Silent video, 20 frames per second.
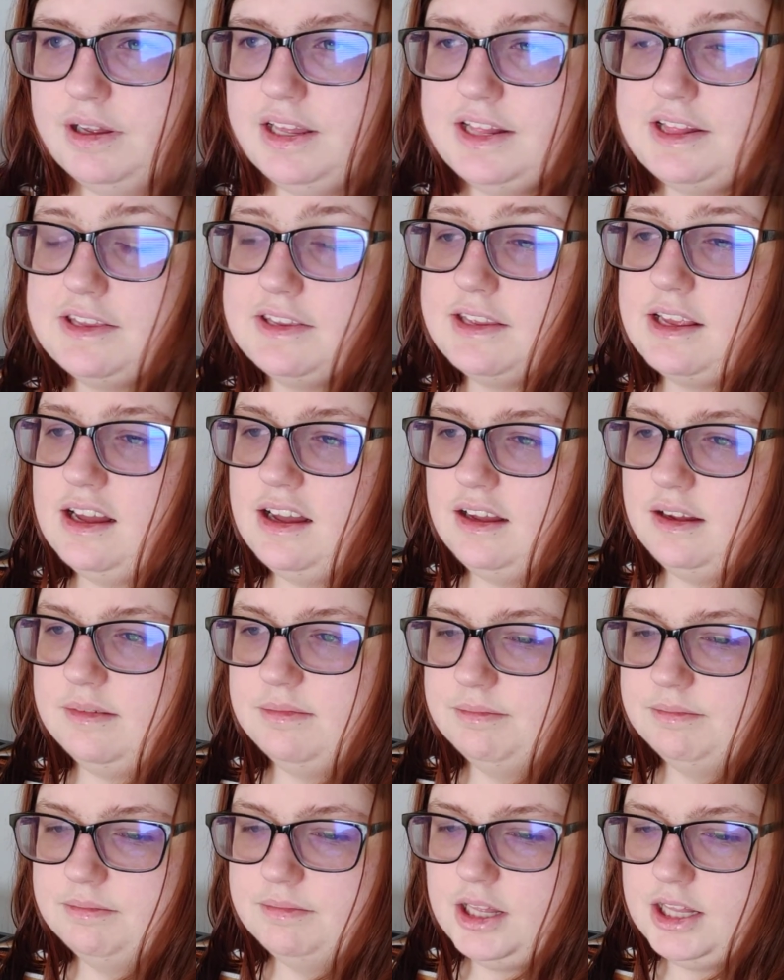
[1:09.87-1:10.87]
It's
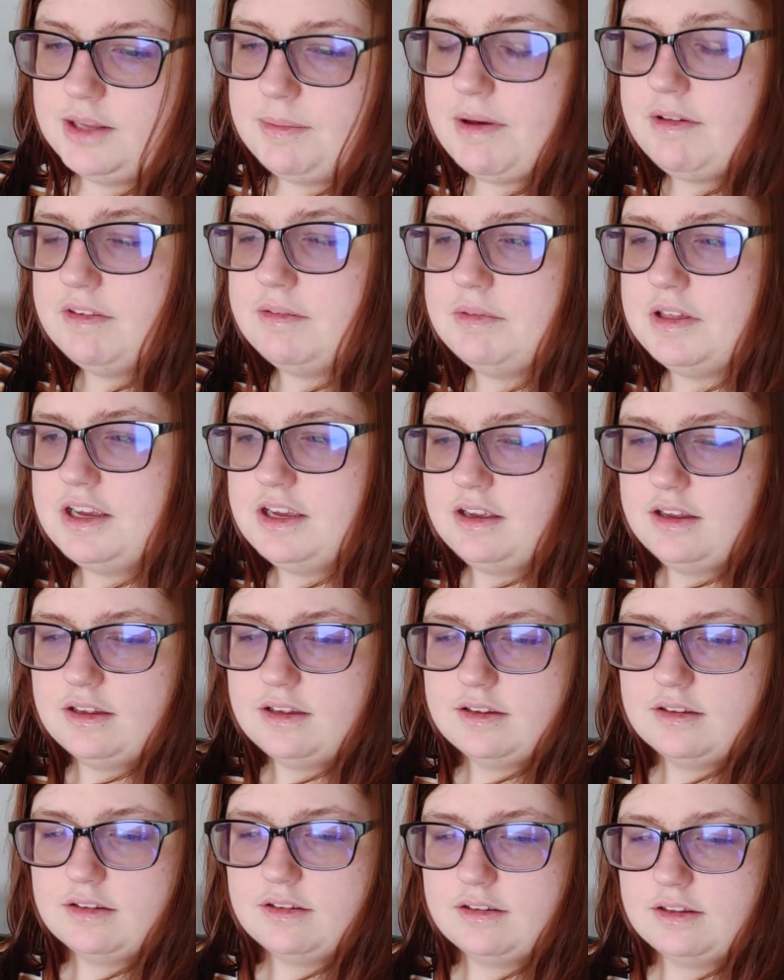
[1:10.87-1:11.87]
um it's about something
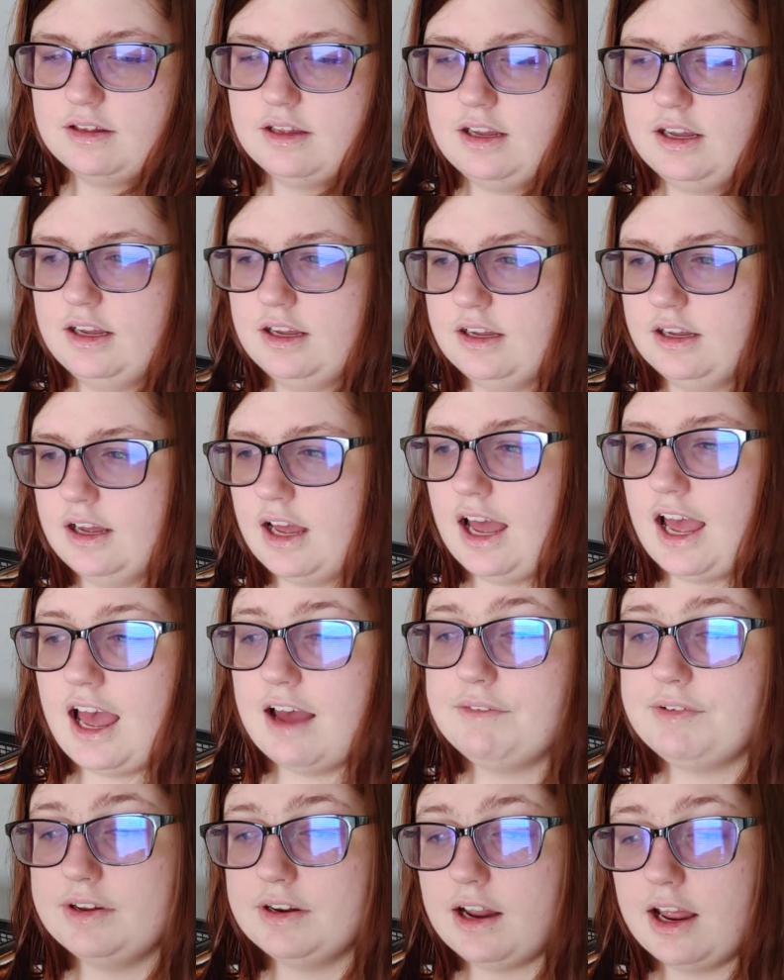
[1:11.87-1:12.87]
I
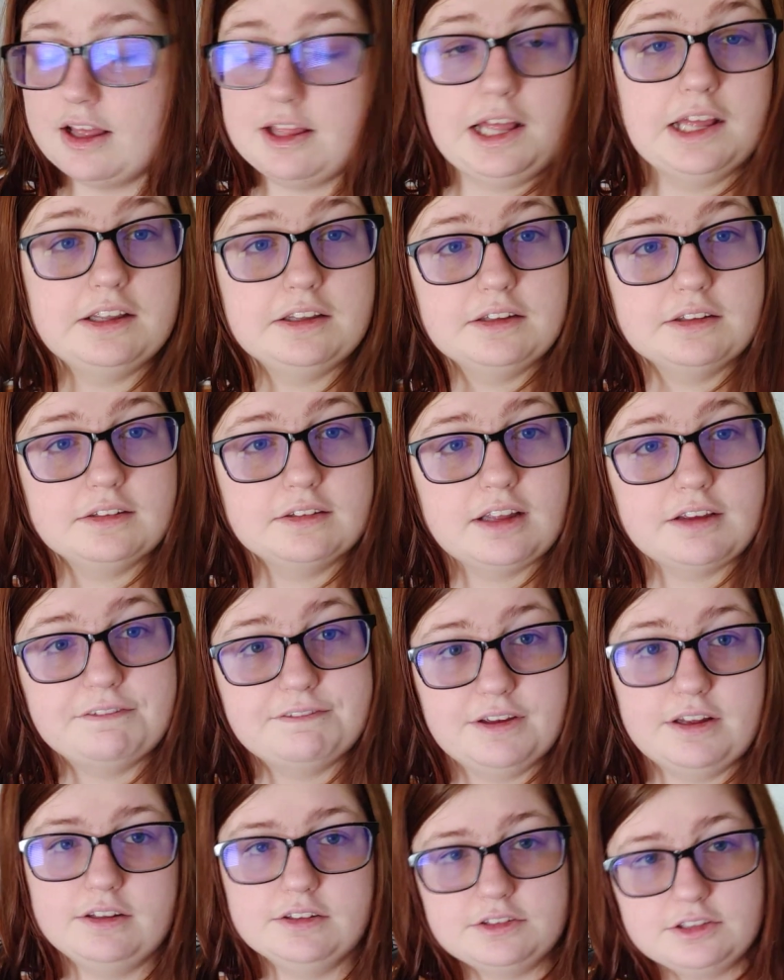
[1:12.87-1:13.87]
haven't I, I, I
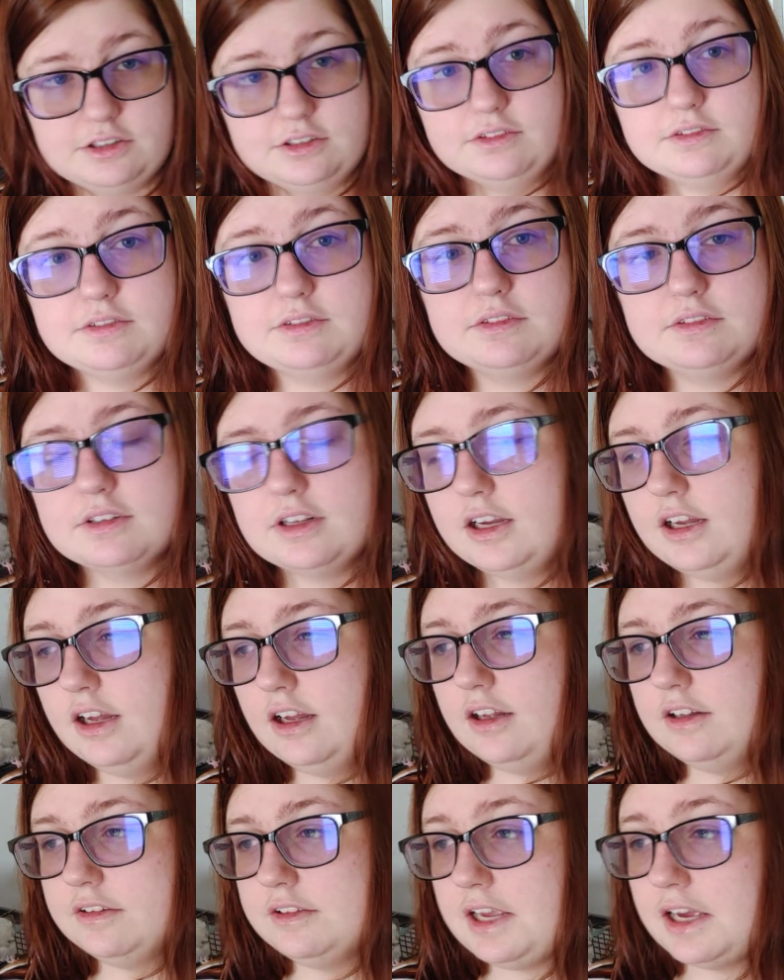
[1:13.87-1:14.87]
failed to
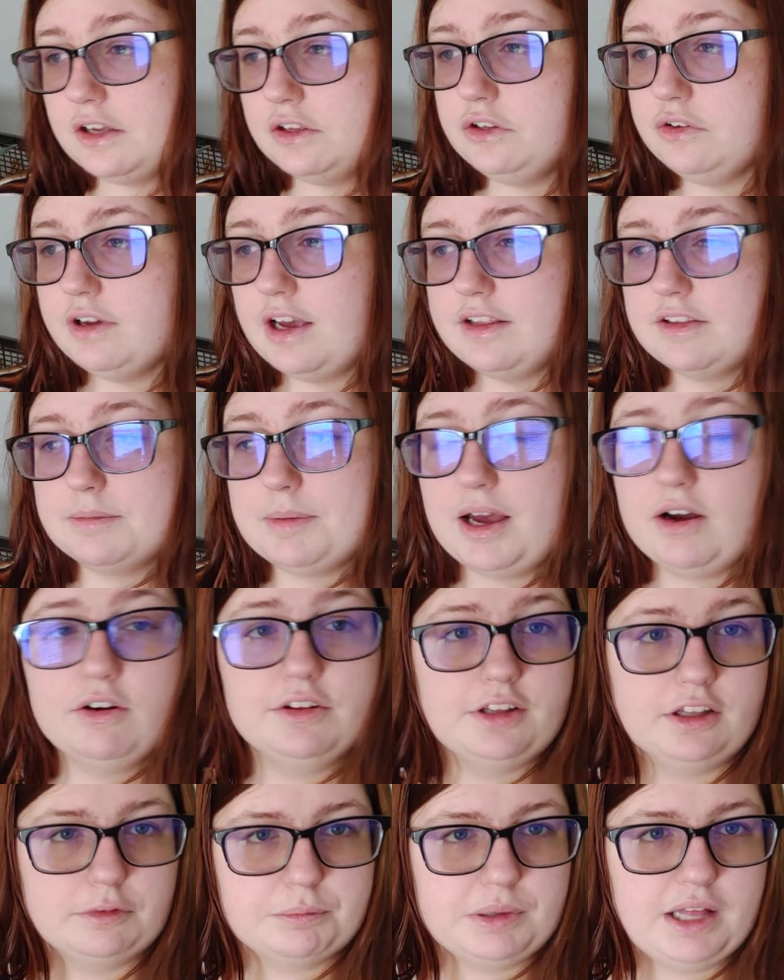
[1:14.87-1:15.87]
tell you guys
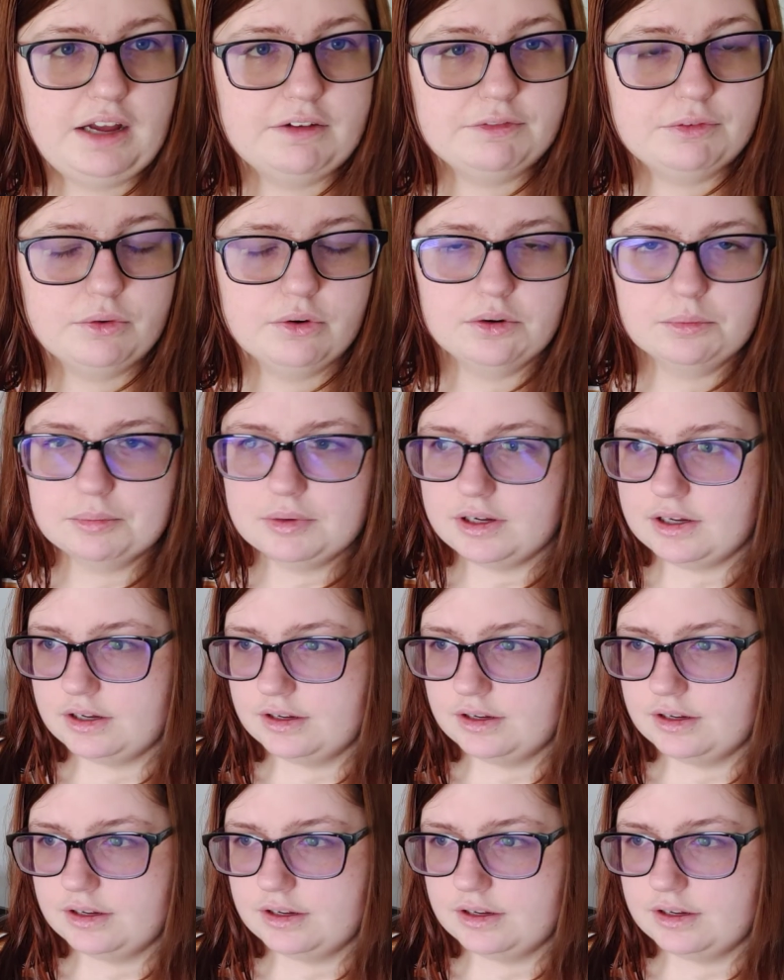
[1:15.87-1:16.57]
about on this platform.